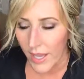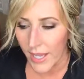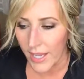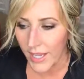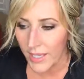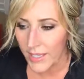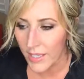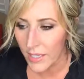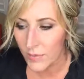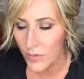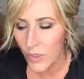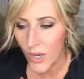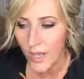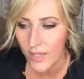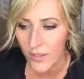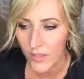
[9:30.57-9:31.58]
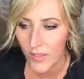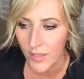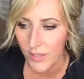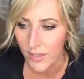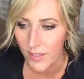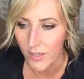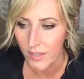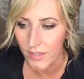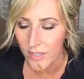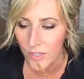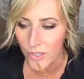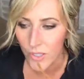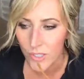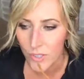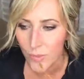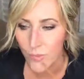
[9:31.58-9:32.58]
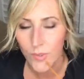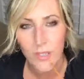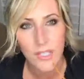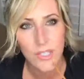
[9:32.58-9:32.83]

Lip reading: And trying to think, just